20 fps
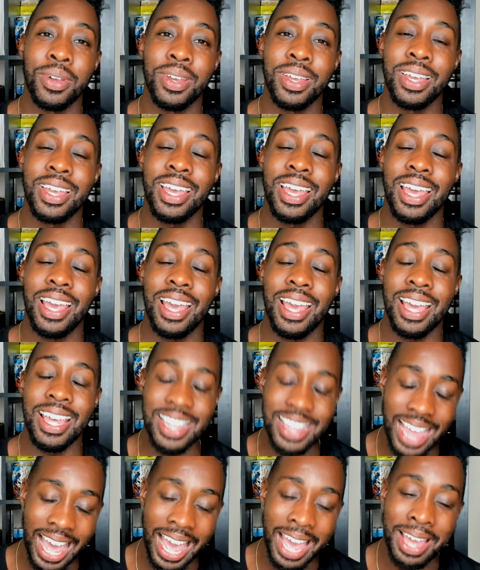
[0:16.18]
And
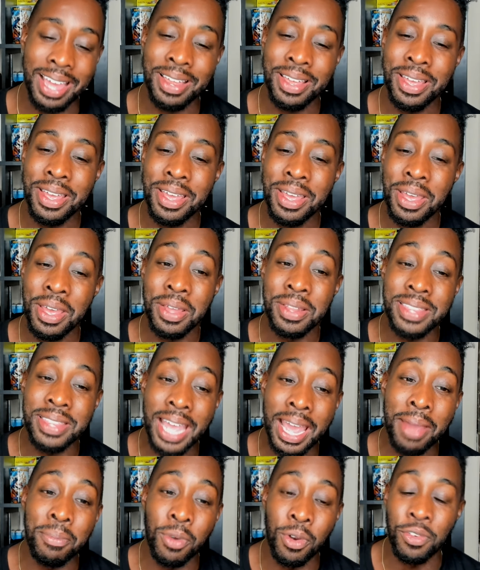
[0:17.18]
that that
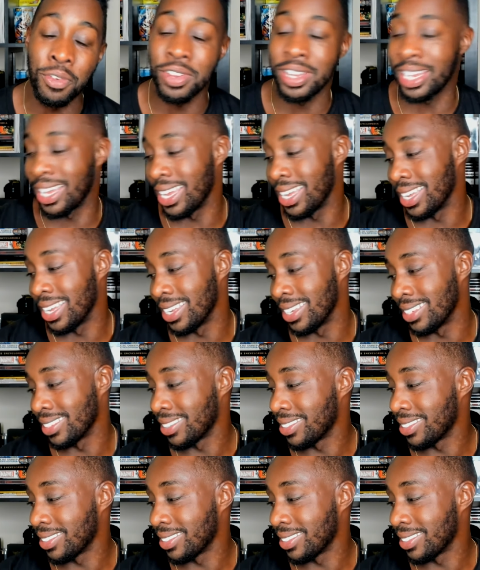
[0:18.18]
movie is